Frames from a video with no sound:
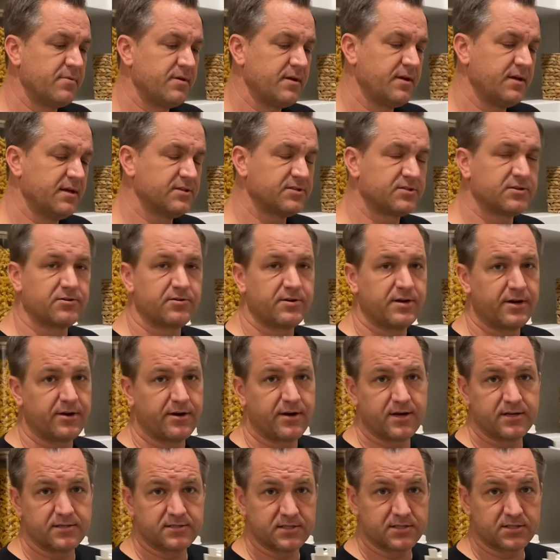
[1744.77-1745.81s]
In certain
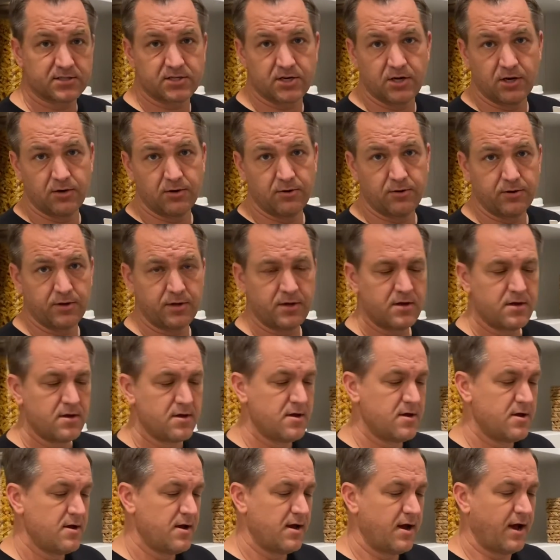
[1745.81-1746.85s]
areas it's code.
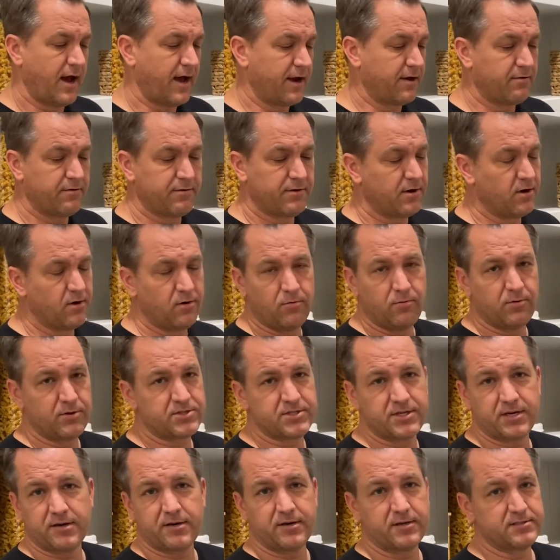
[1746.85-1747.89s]
I don't know which
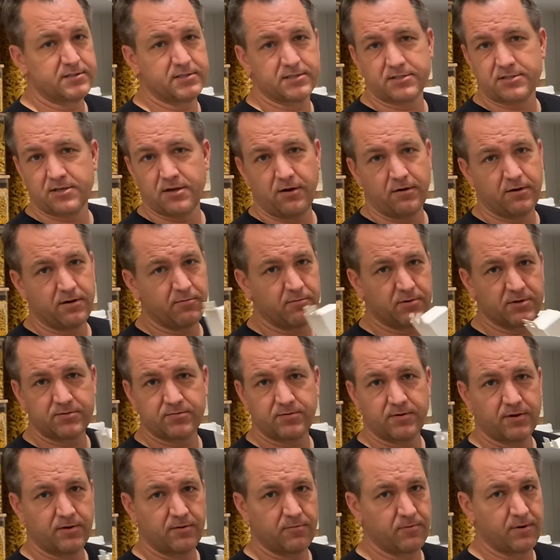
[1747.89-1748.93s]
areas it's code and which
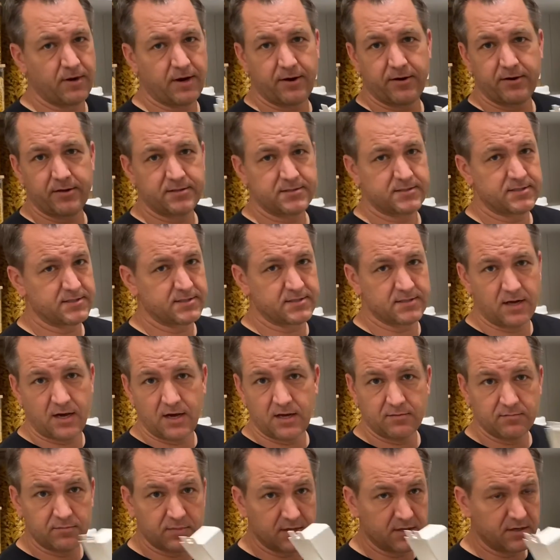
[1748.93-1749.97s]
areas it's not,
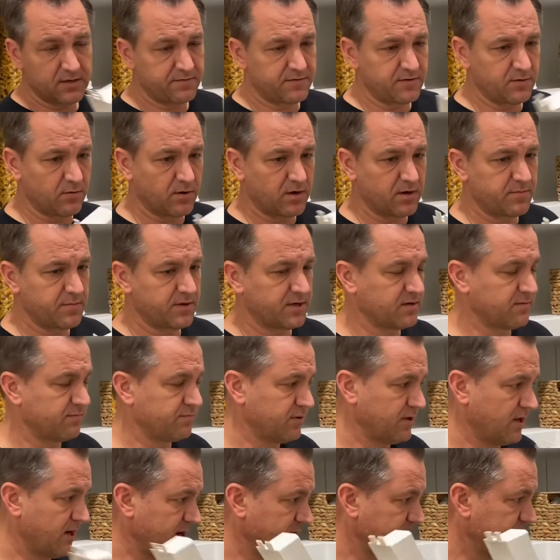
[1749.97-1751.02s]
but if you want to be
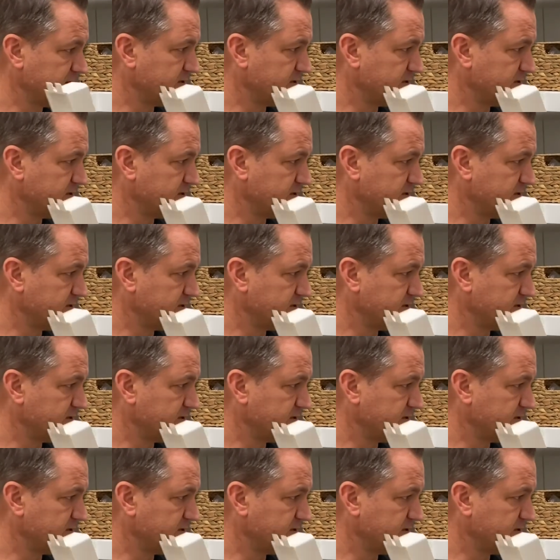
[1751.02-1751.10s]
compliant,